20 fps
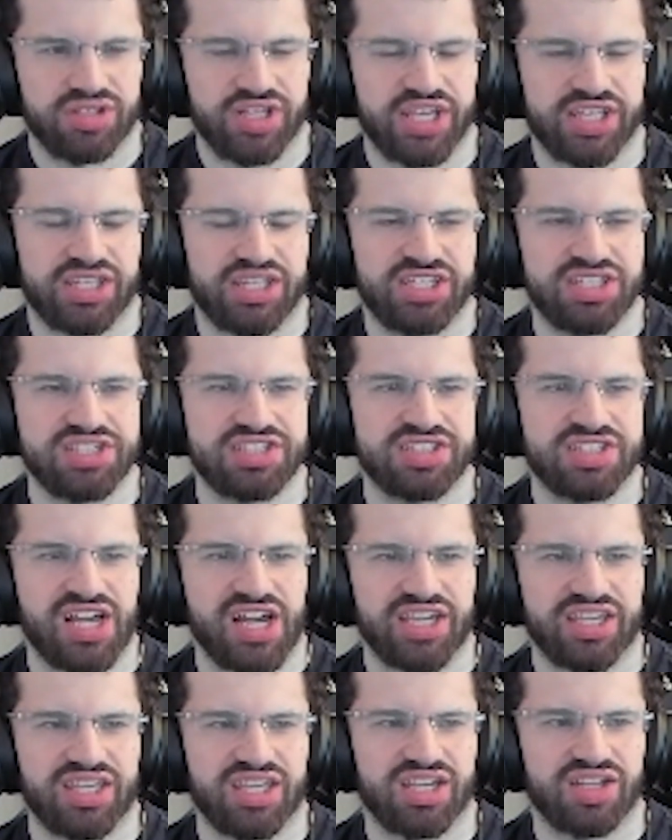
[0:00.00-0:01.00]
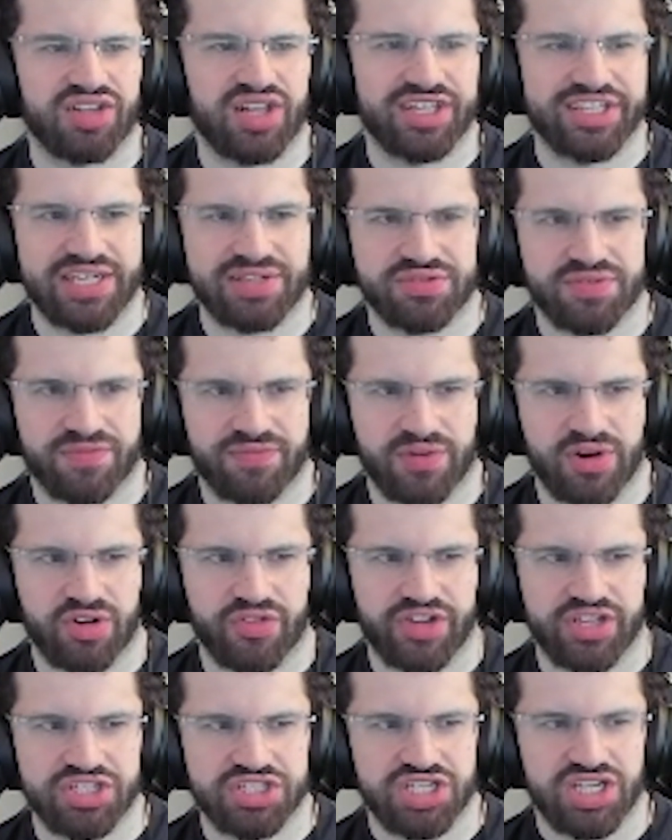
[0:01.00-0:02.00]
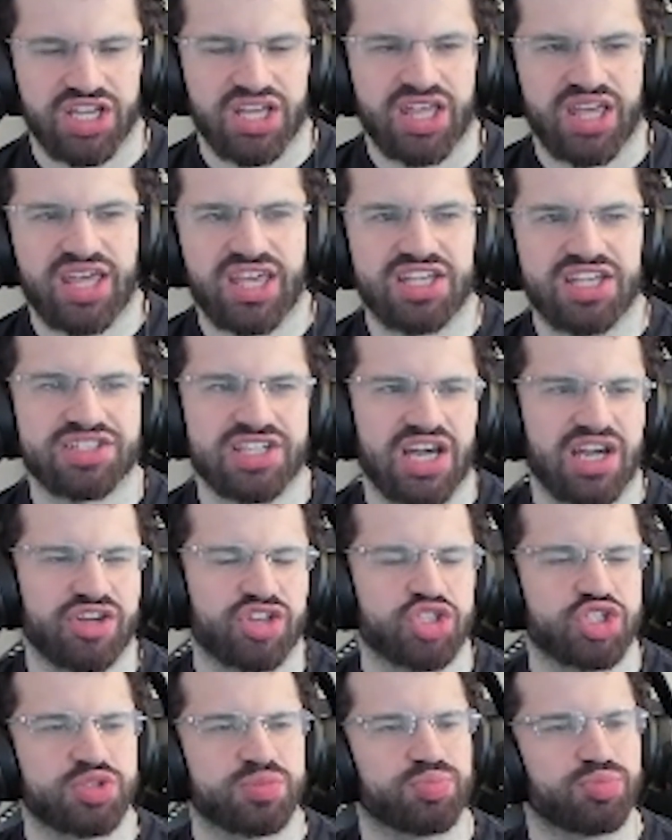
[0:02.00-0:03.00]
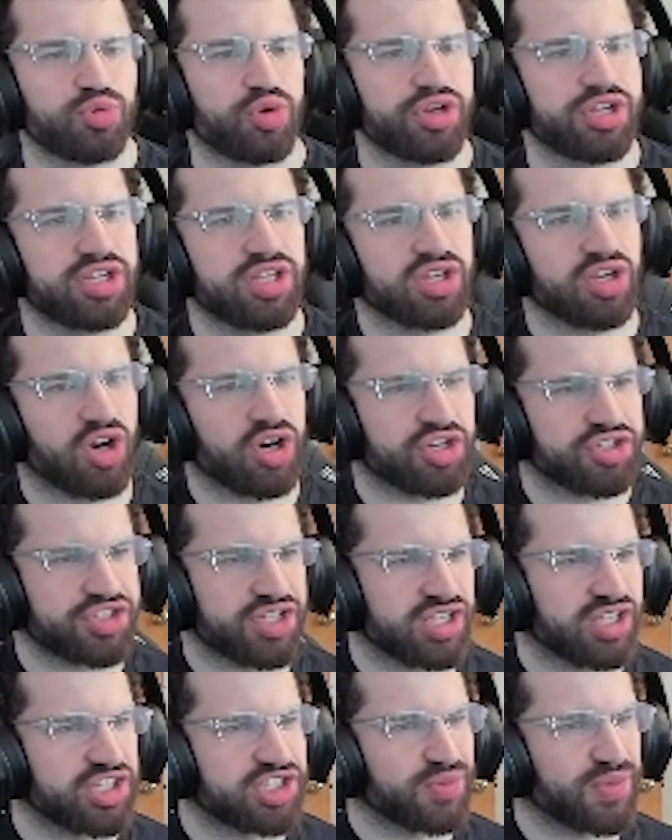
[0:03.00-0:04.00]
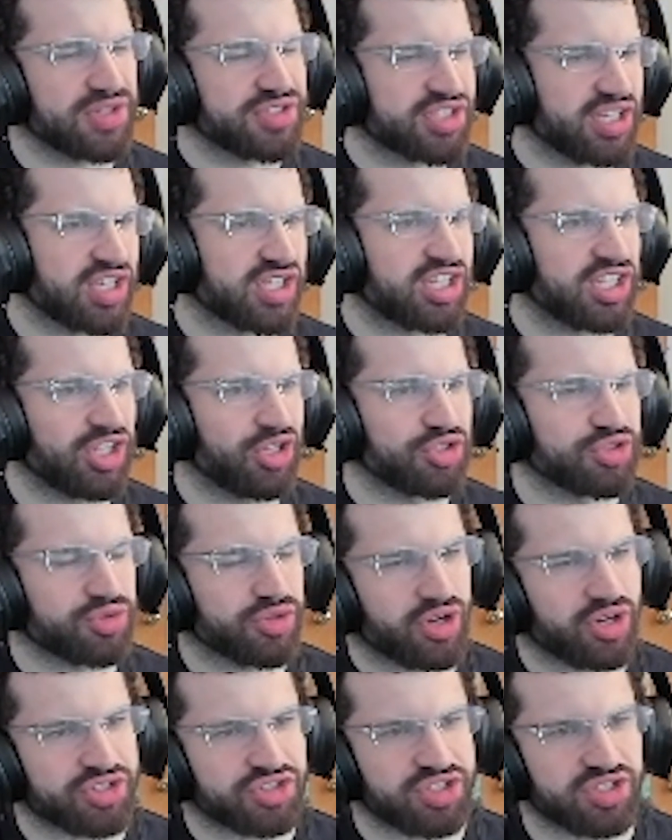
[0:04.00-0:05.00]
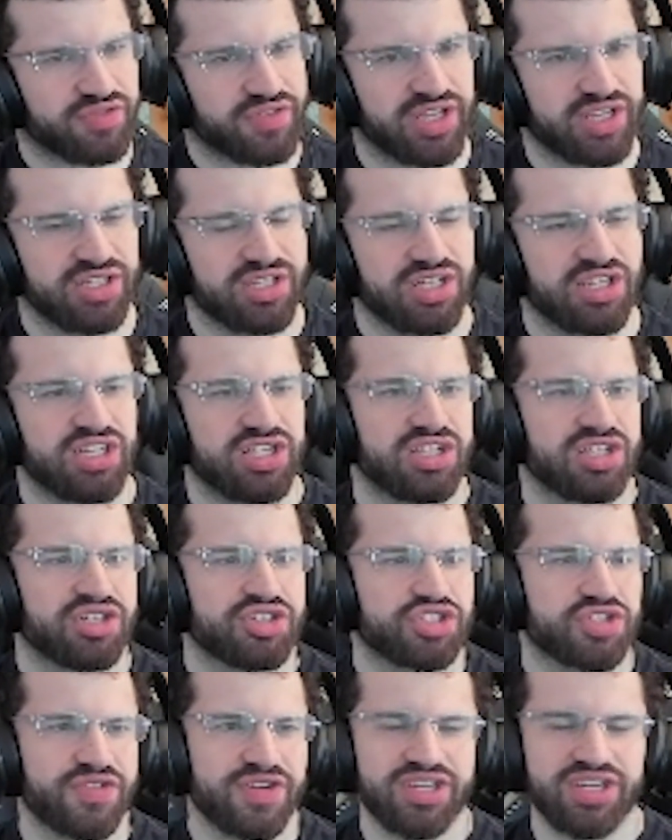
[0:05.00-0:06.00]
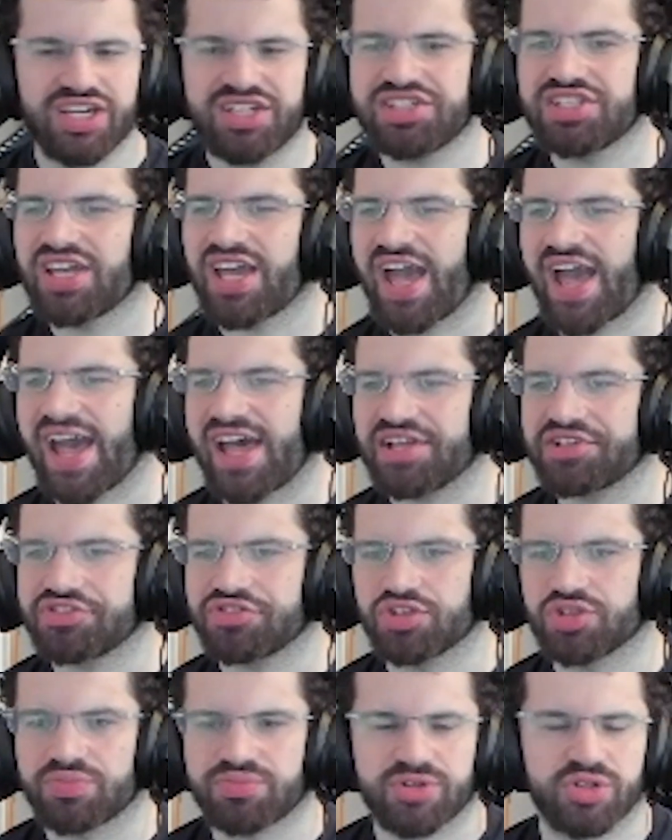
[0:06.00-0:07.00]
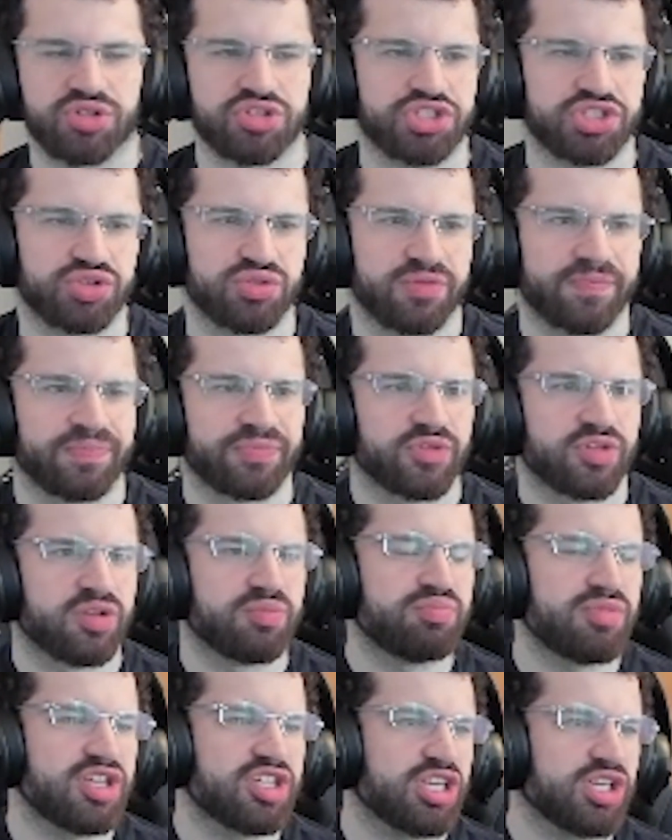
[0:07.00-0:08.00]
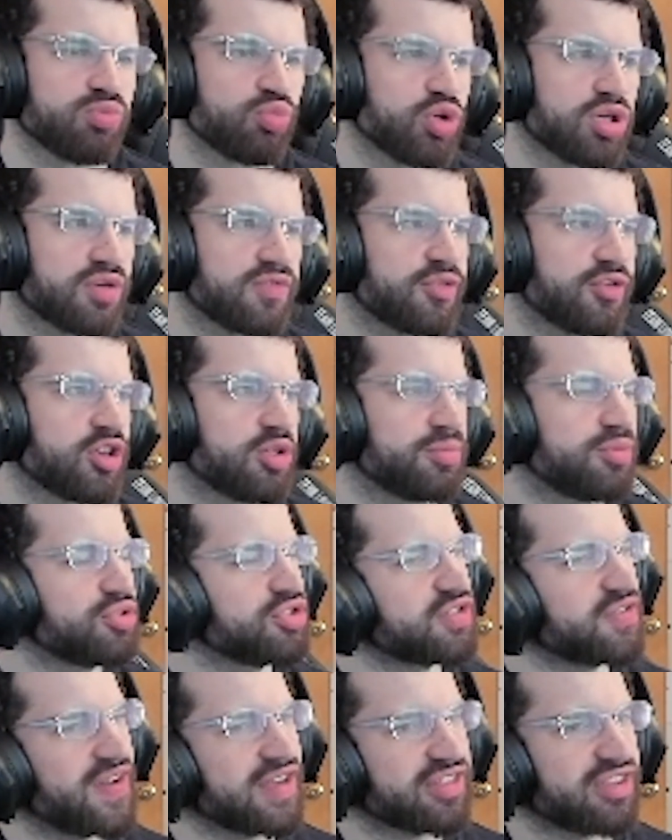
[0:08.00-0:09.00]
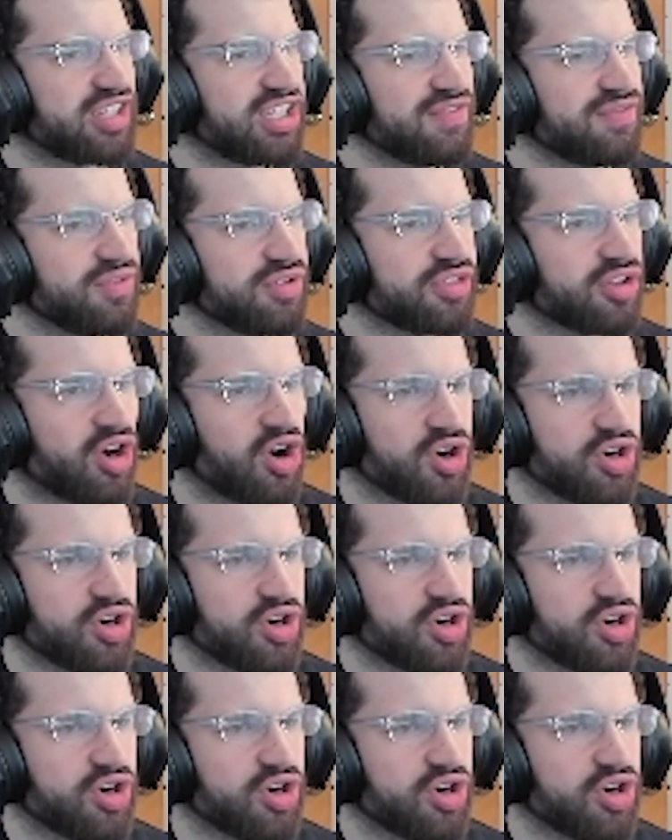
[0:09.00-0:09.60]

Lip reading: like he's not getting a lot of damage from far range, and he's not exploiting Arsene because he wants to get kills with Arsene, right? So recognize he has to approach you, make him work for it, because the fact that even with